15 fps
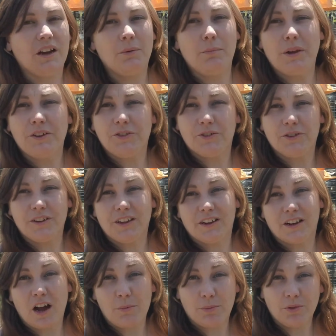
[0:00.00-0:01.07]
I made sure to get
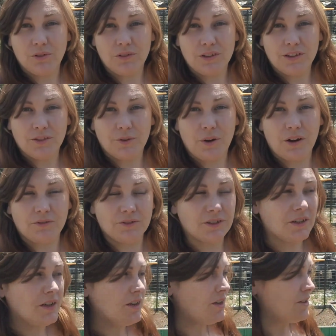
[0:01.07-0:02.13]
a couple in the ground
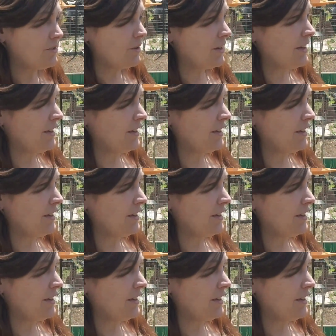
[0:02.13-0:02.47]
so I